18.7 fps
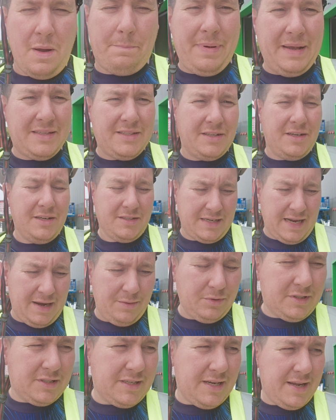bitterness, I
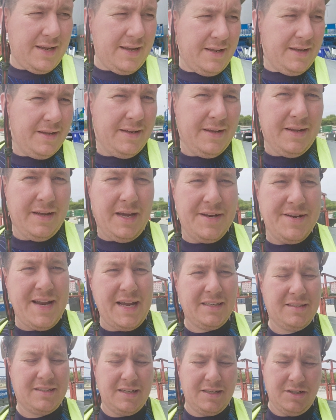would say, and
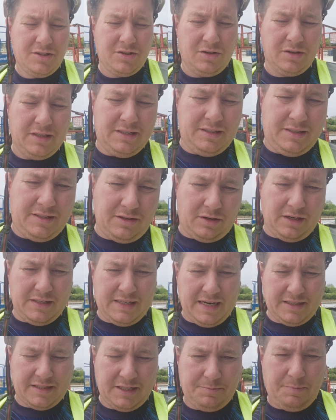nastiness on his
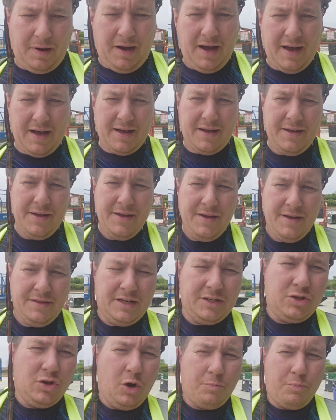ex's part.
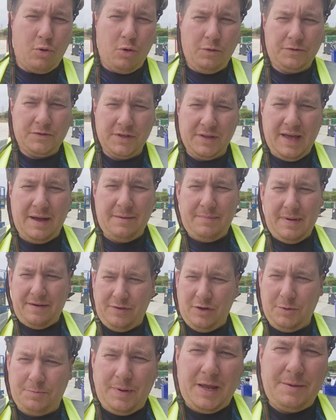There's no proof to that. I've
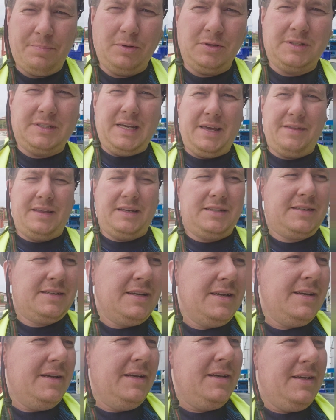heard people say there's,
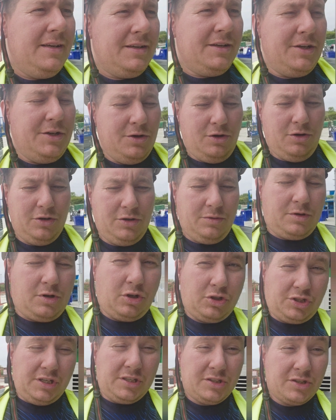
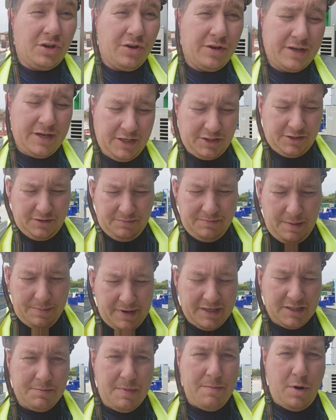because she's Turkish,
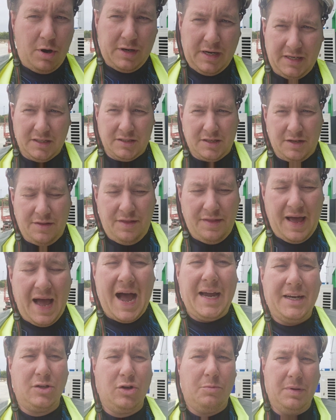maybe it's a bit more innocent than that.
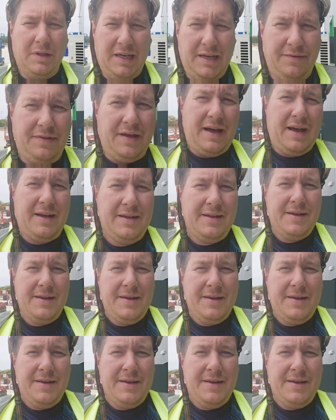I don't believe that.